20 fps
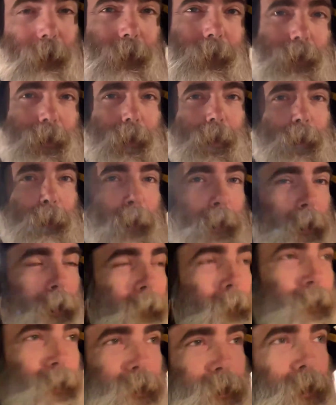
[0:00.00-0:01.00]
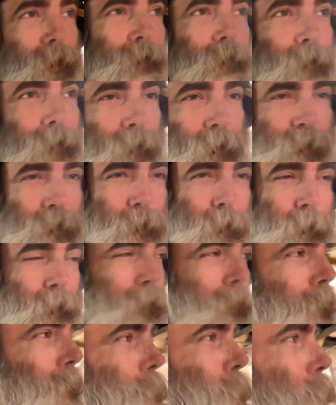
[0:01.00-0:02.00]
I was never a super
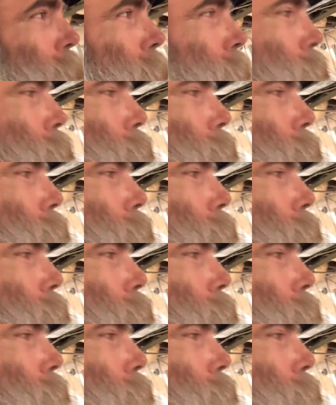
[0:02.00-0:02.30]
high production